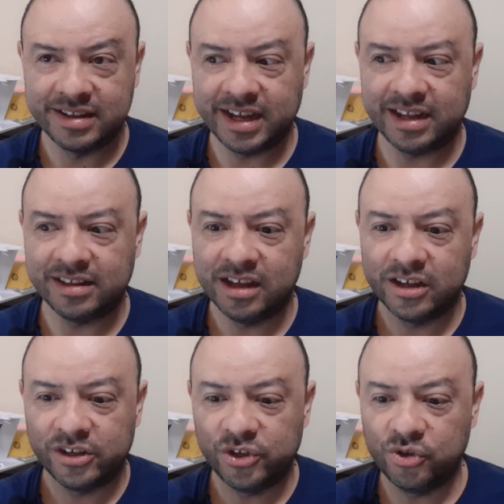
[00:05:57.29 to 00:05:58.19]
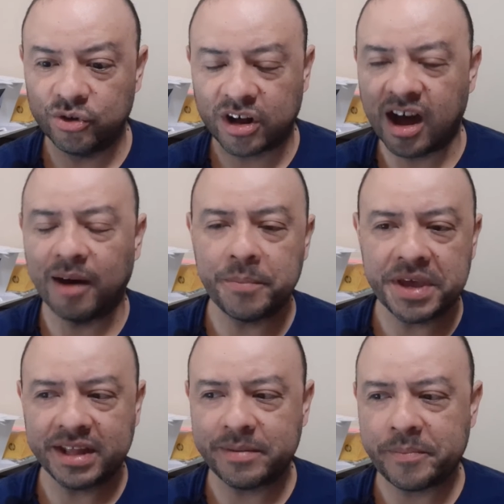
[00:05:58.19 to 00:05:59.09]
then you're
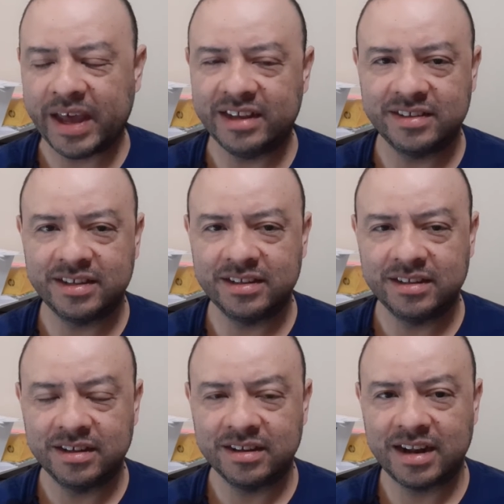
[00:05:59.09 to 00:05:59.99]
copying and pasting